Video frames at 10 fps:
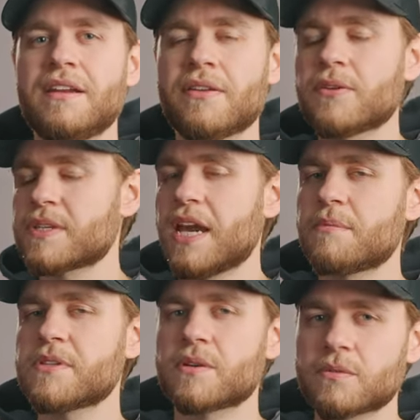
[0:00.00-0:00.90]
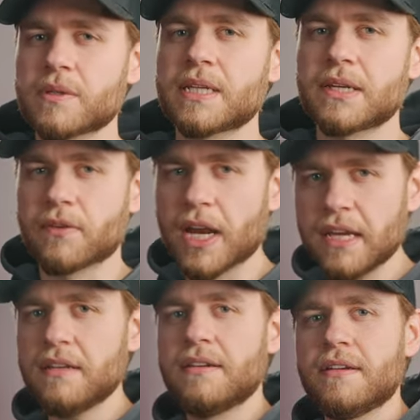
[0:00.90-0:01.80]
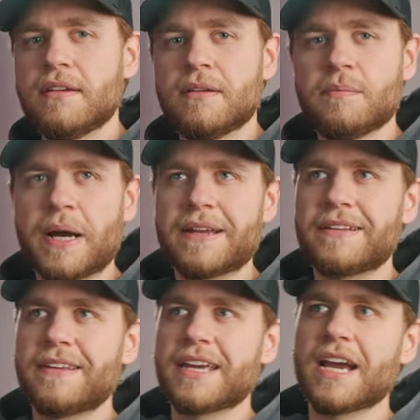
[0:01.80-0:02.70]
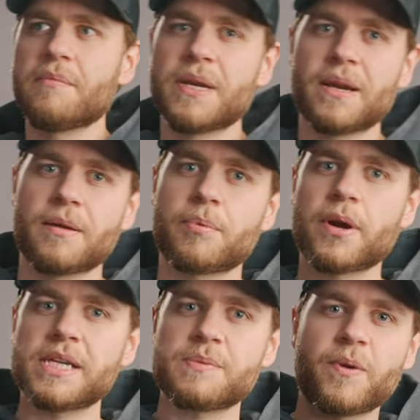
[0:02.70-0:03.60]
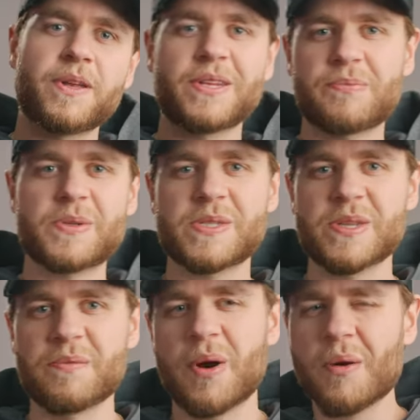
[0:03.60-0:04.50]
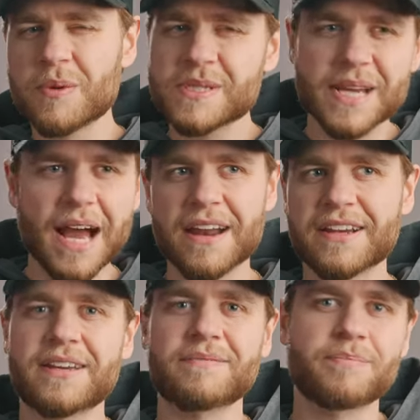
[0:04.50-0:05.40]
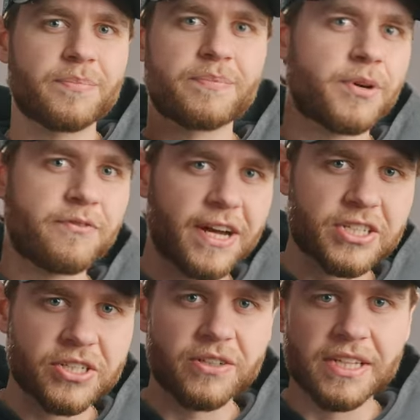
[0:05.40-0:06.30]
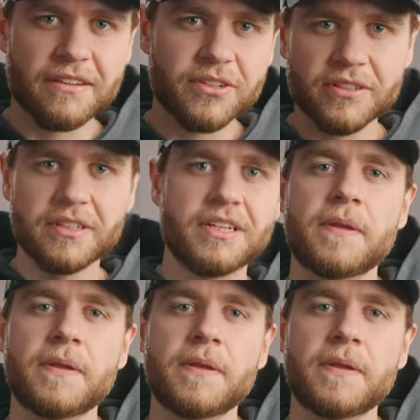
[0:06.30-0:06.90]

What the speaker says: Now those cameras are really great, but they come in at a price point that puts them almost at a professional level,